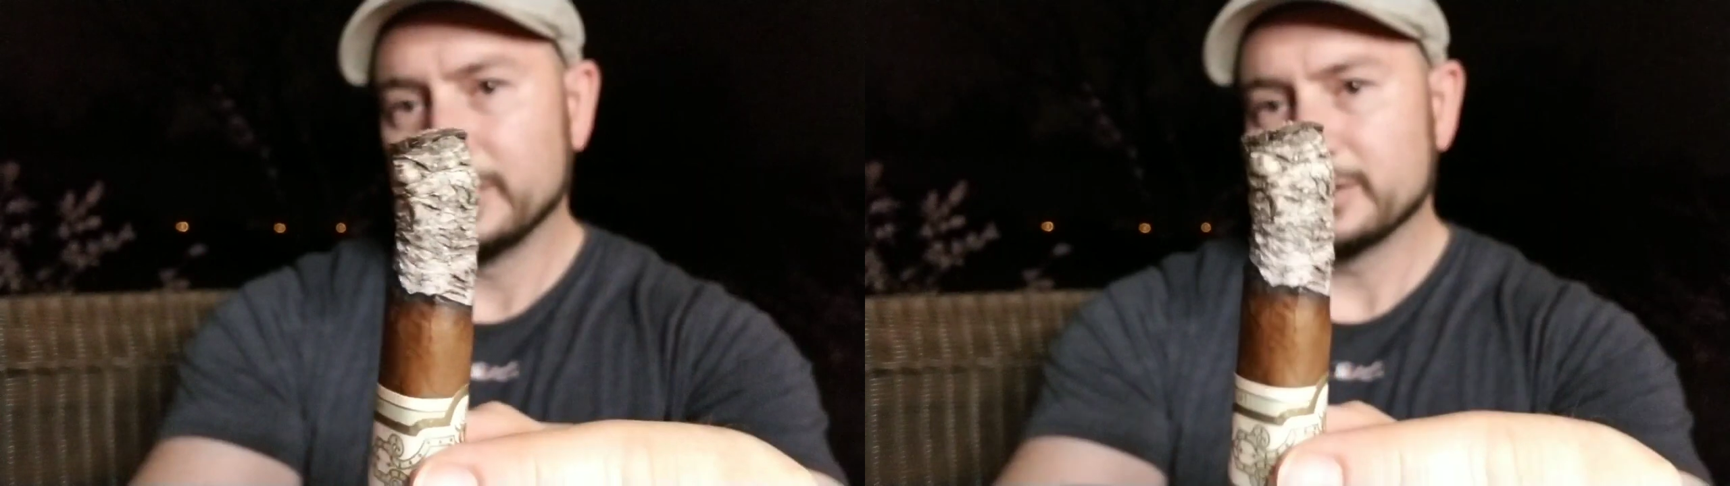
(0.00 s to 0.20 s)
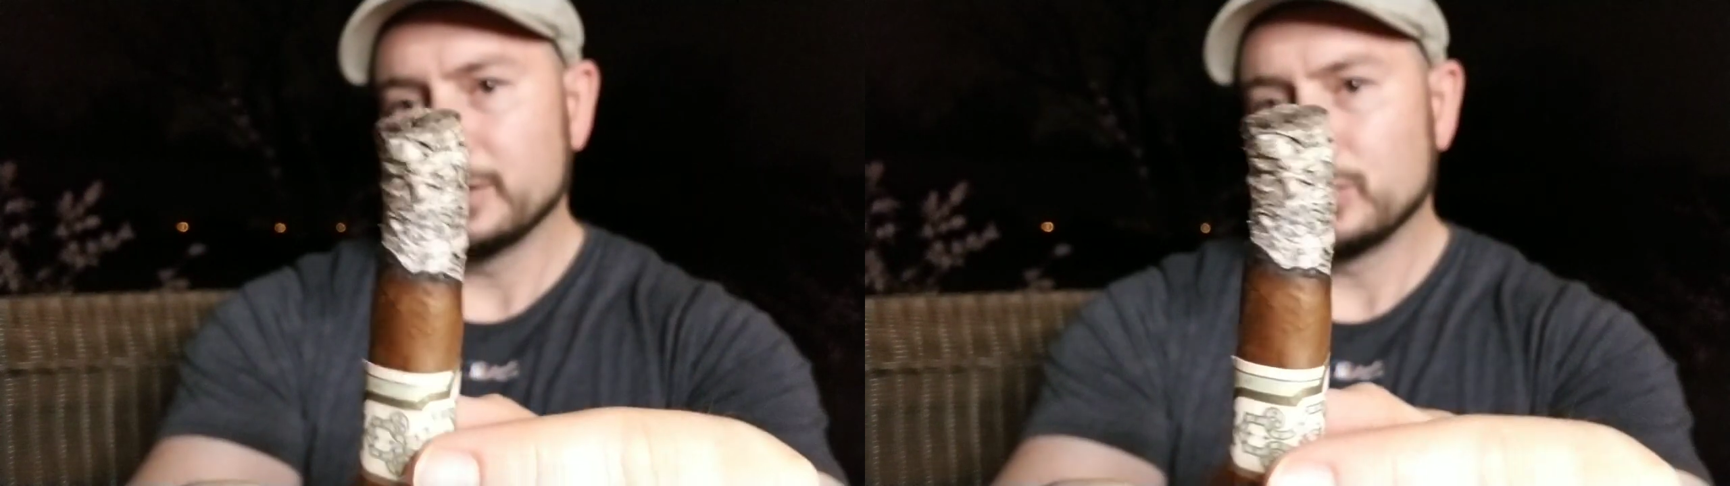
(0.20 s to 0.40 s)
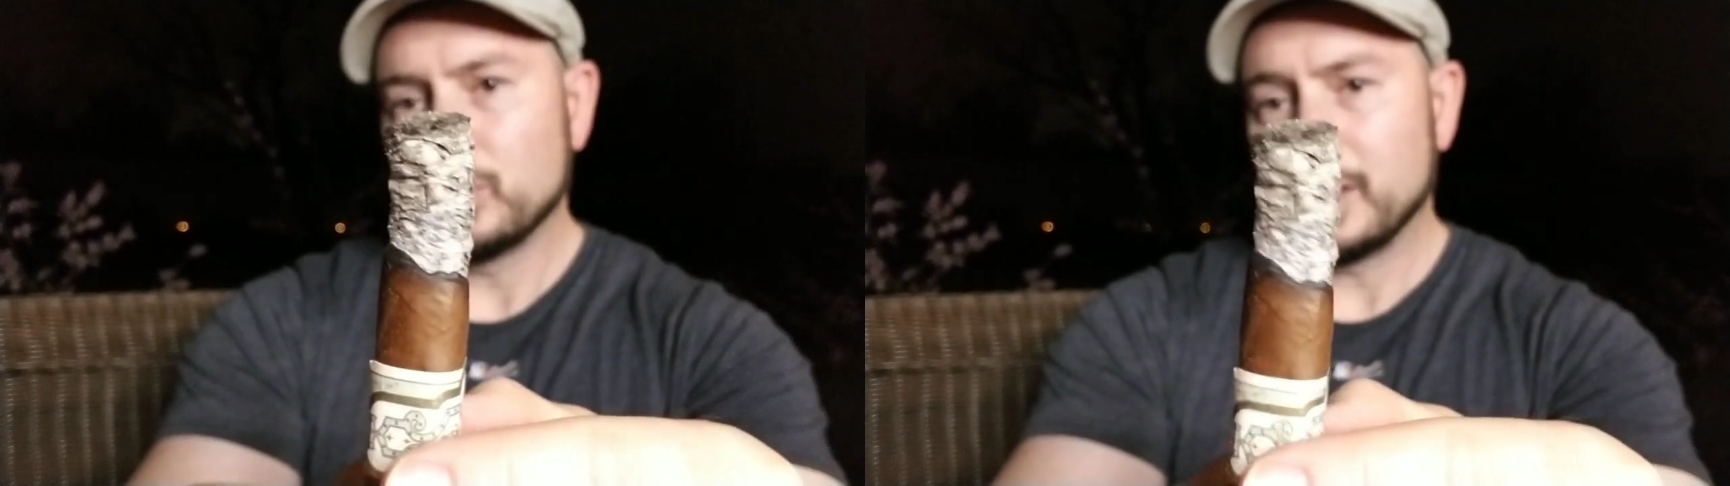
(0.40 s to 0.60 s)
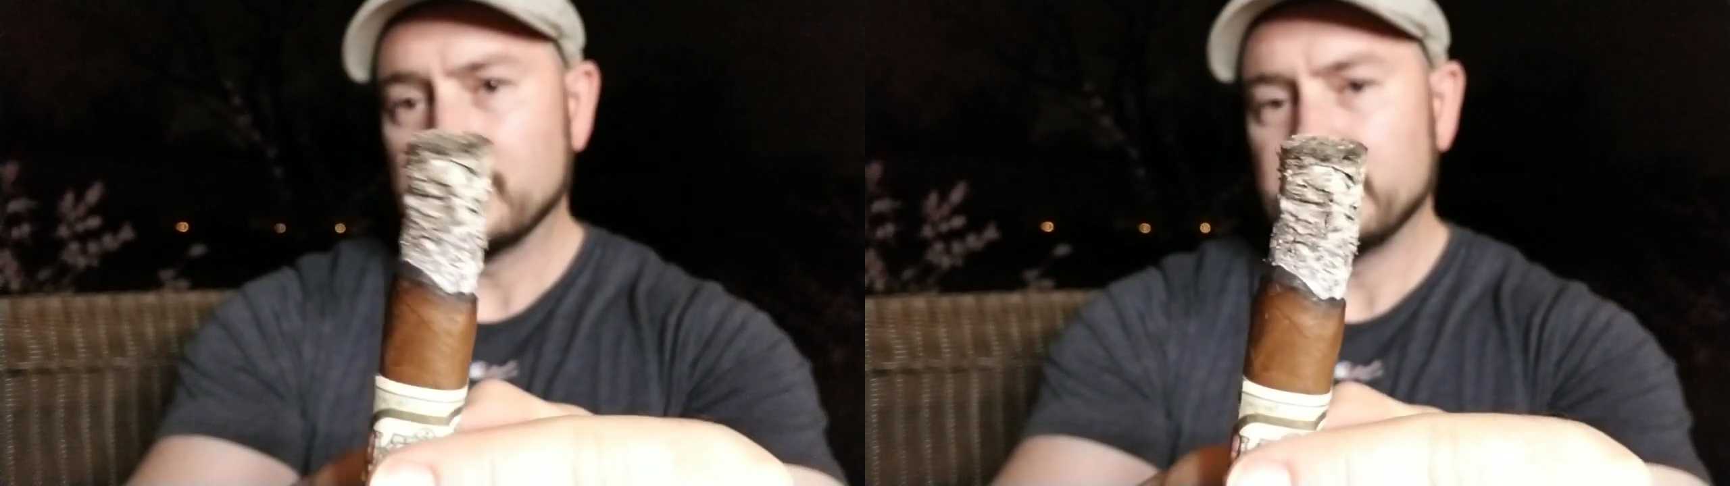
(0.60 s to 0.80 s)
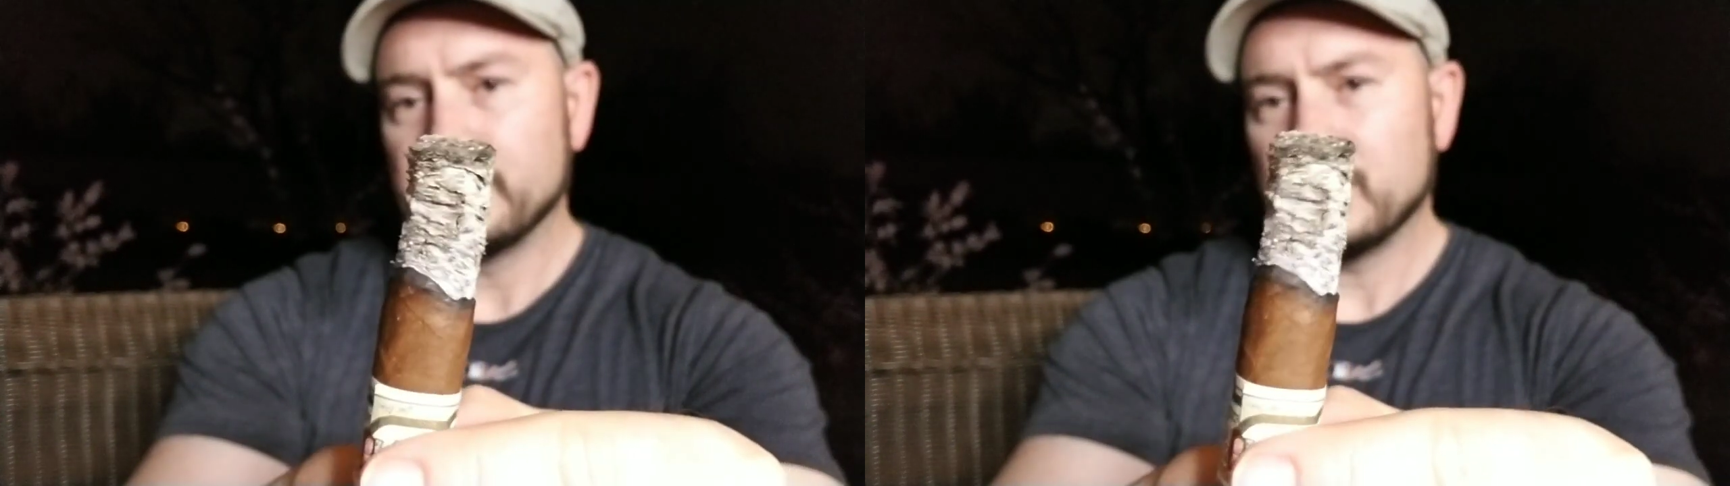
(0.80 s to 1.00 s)
it's a little
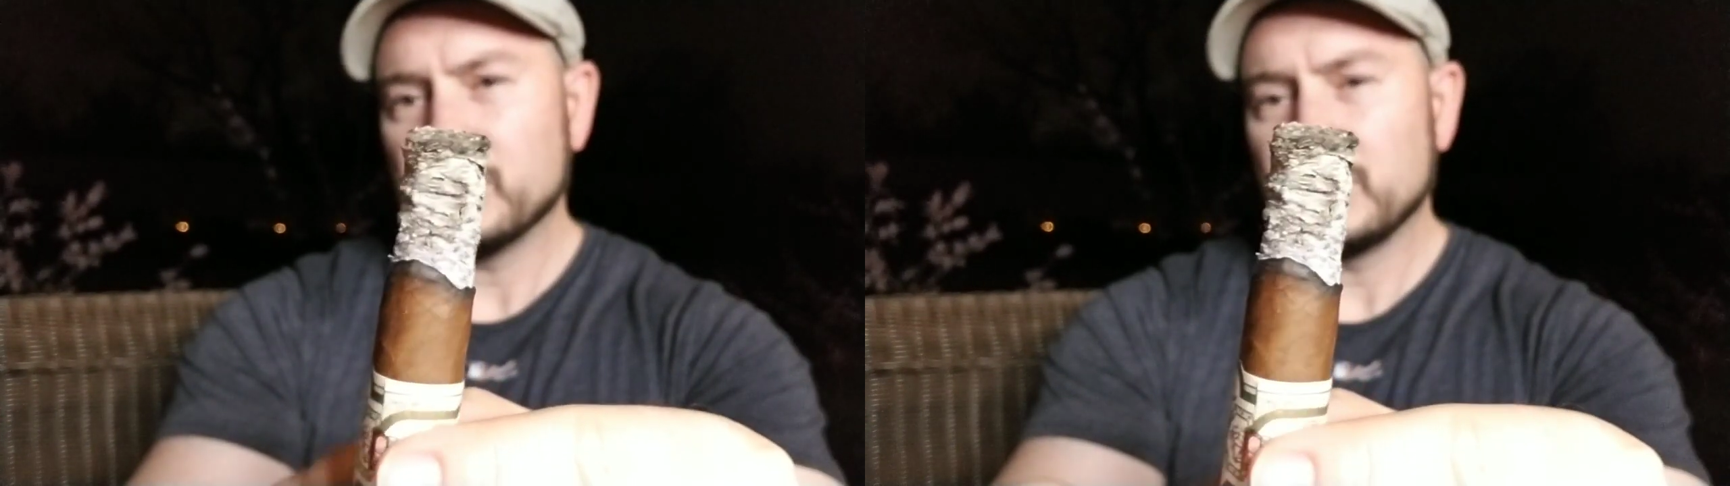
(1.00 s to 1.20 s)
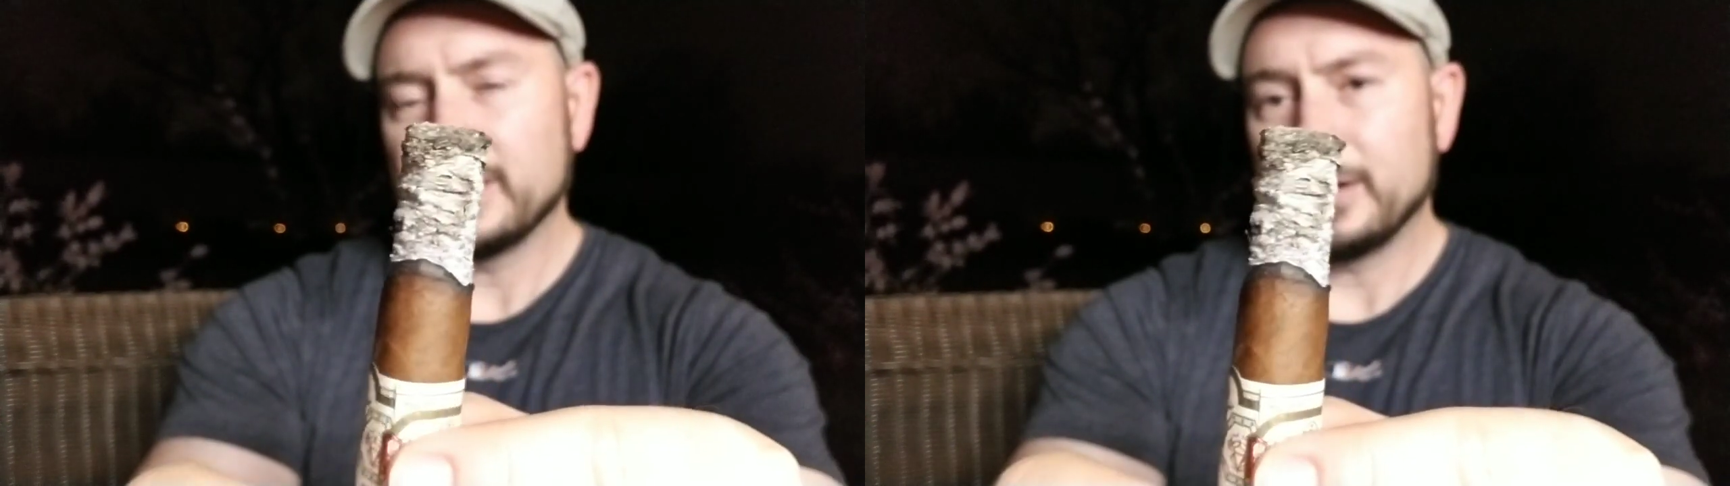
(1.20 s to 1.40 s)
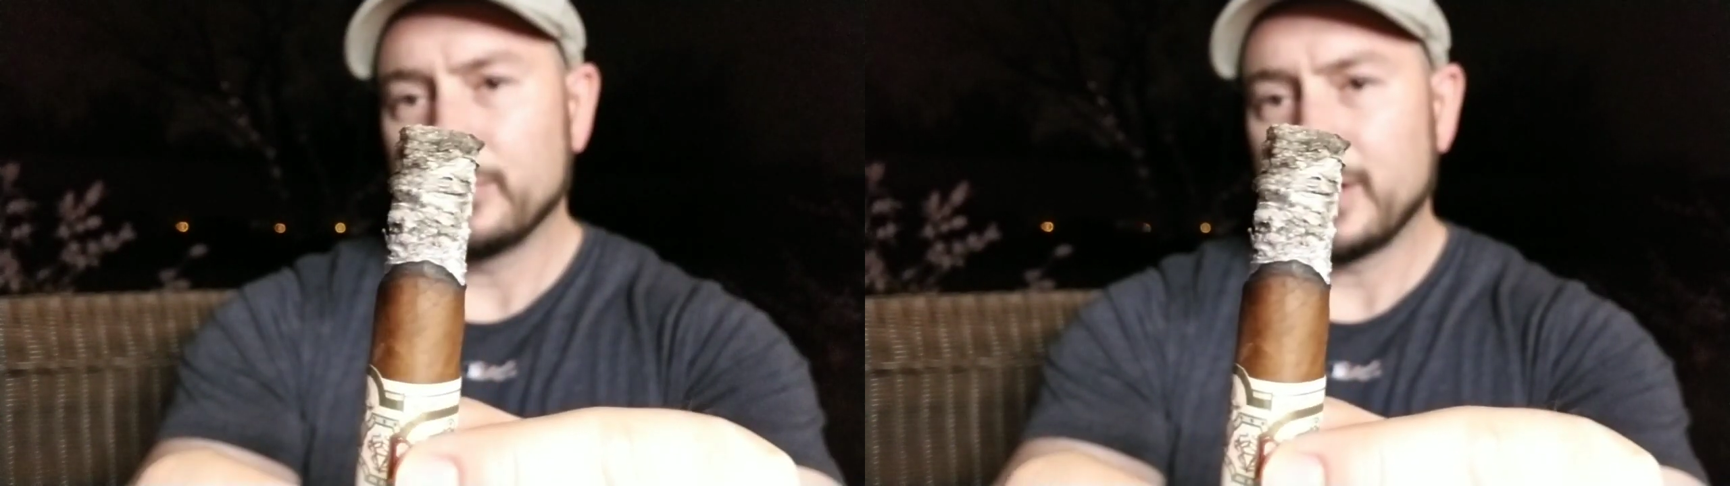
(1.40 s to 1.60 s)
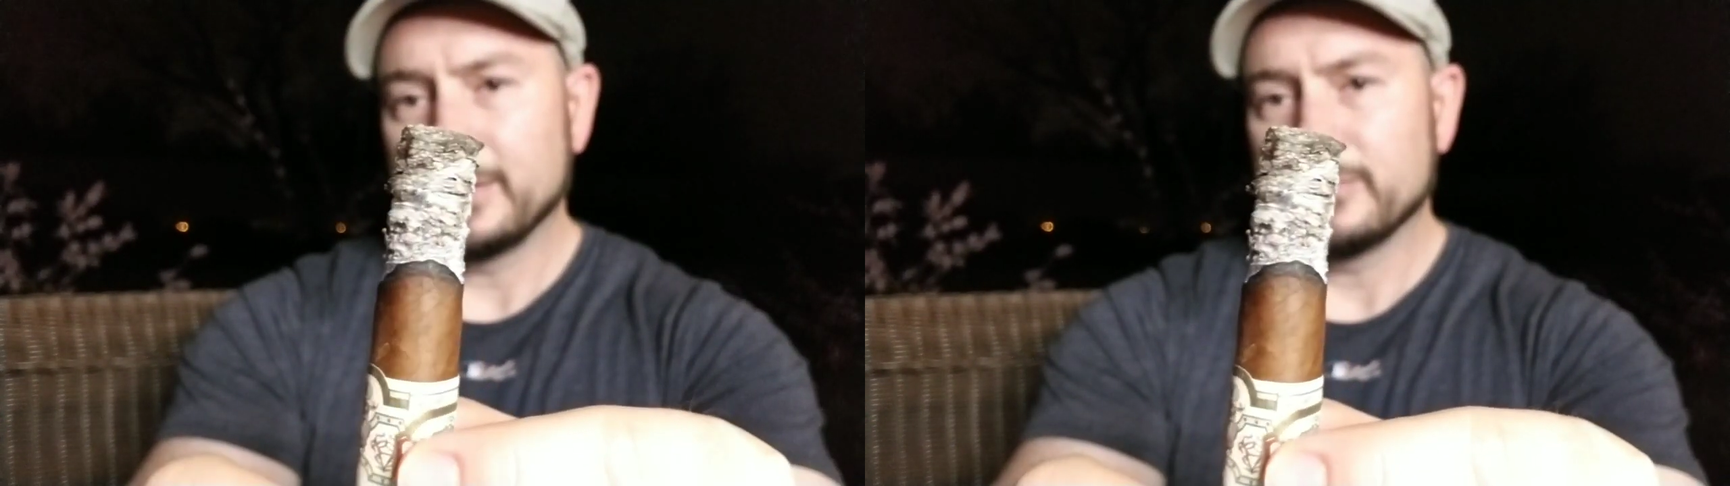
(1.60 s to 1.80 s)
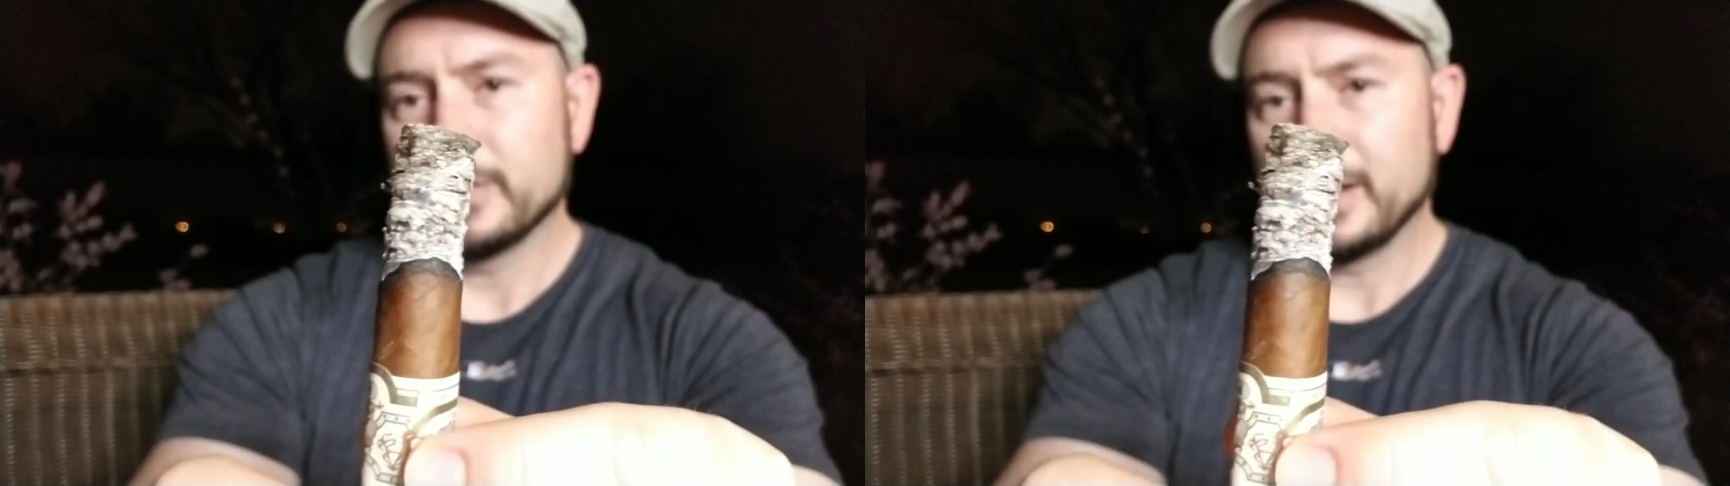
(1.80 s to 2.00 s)
wobbly, but I'm going to let it
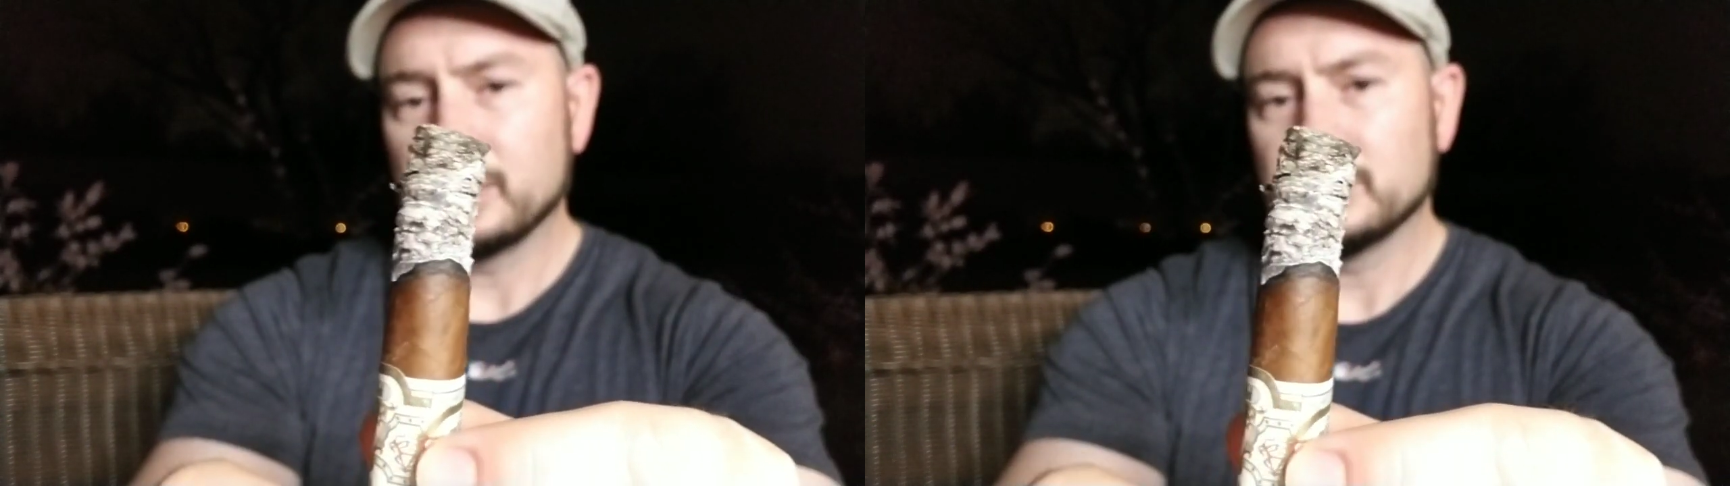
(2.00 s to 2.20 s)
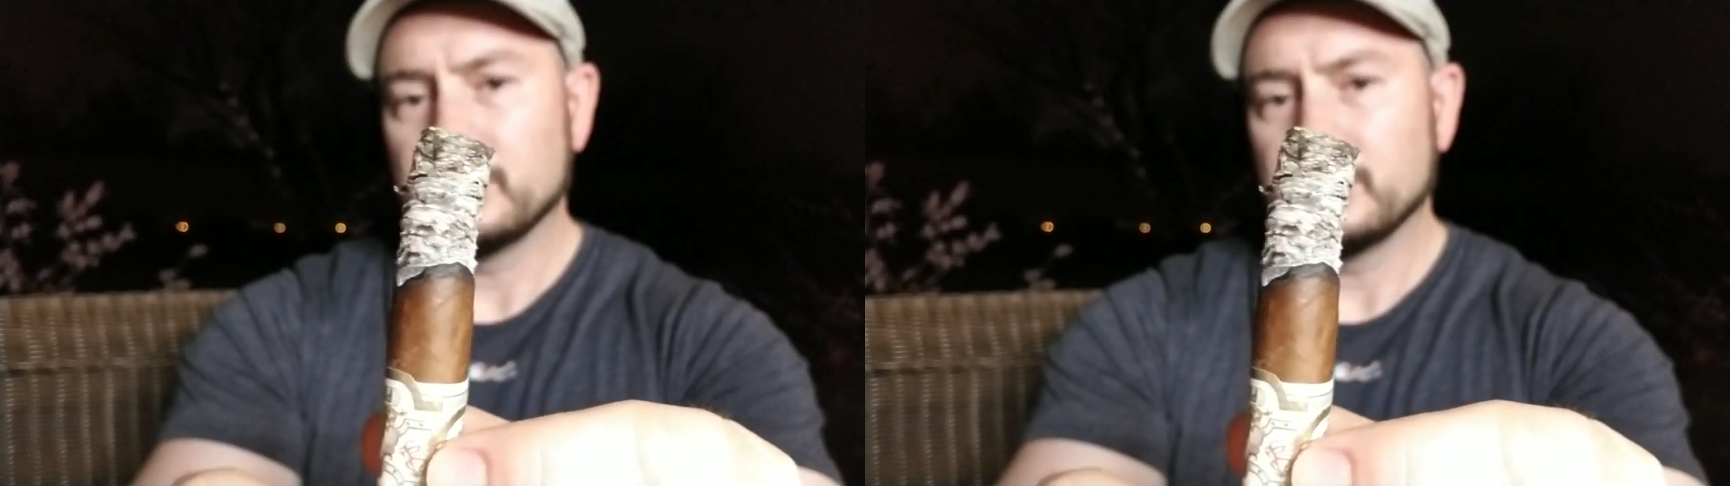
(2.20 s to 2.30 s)
ride for now.